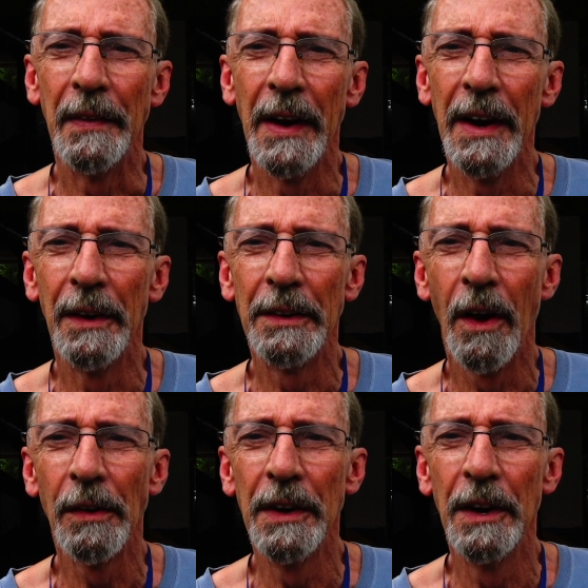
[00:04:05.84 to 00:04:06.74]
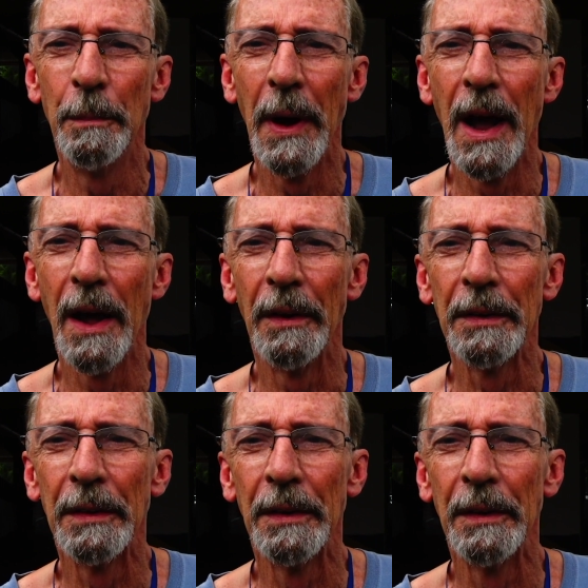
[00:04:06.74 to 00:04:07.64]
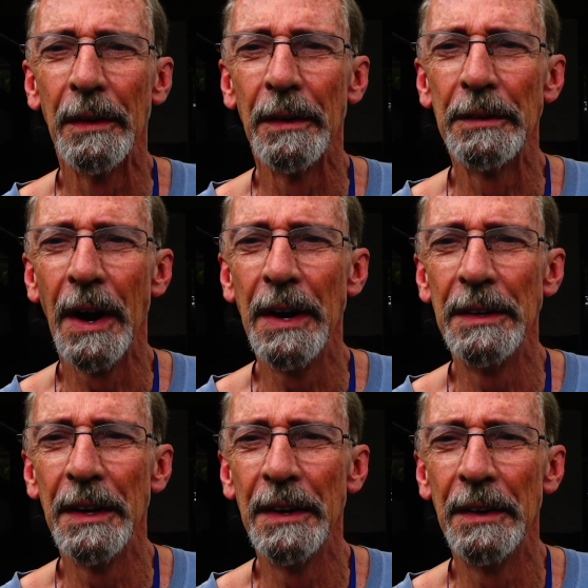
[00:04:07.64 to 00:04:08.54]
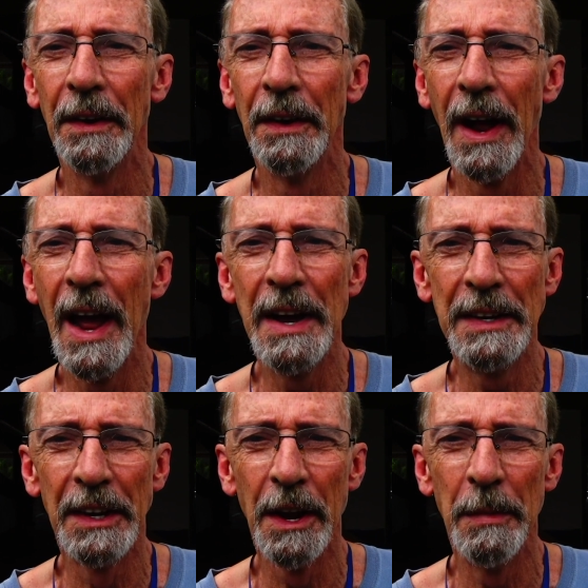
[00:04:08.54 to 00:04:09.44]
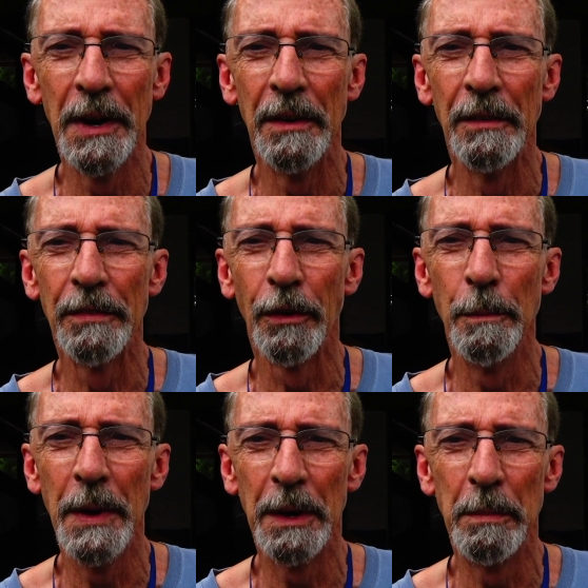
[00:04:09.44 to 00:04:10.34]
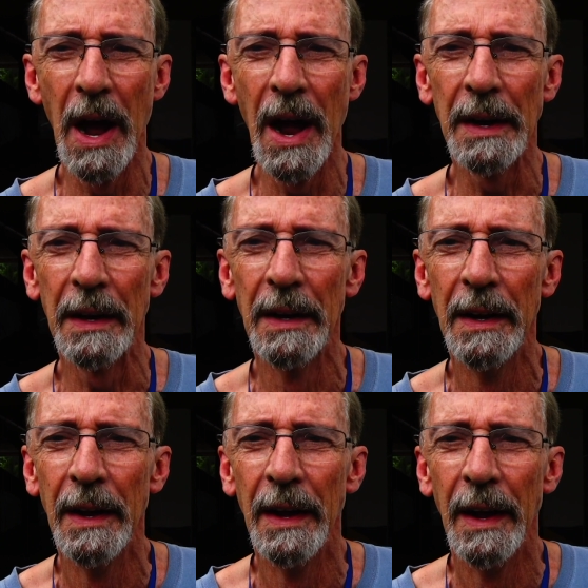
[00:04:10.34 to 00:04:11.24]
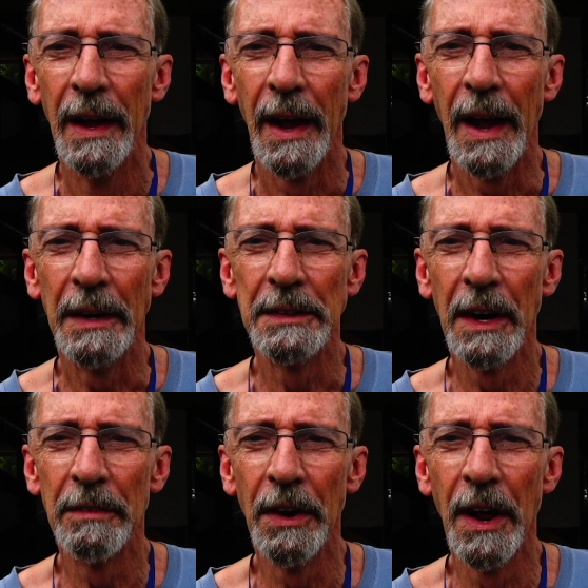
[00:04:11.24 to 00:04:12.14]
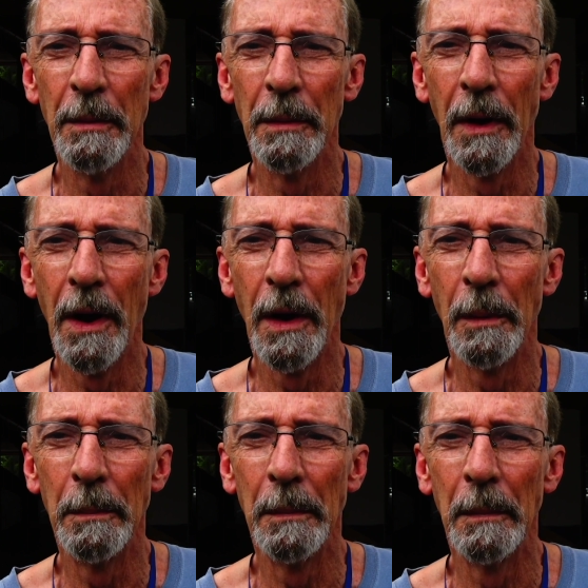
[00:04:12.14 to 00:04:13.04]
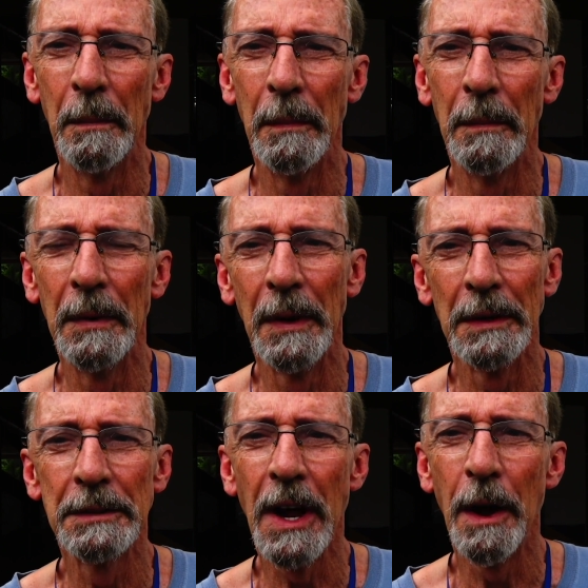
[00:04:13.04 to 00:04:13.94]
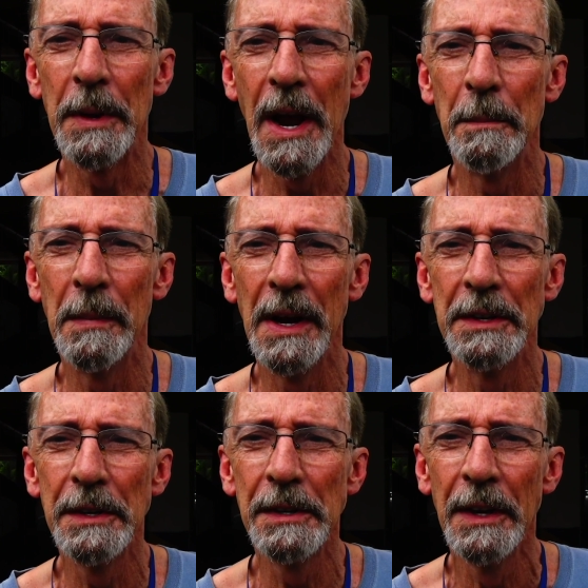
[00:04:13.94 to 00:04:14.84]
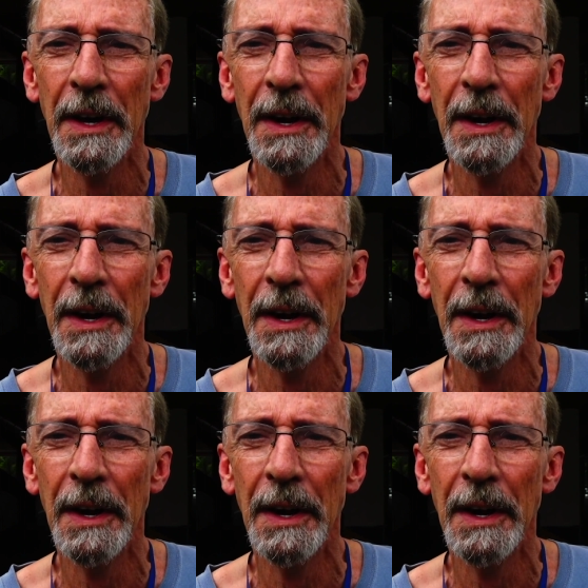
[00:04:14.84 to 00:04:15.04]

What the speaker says: they are talking about changing the age limit for a big bike and several other stopgap measures,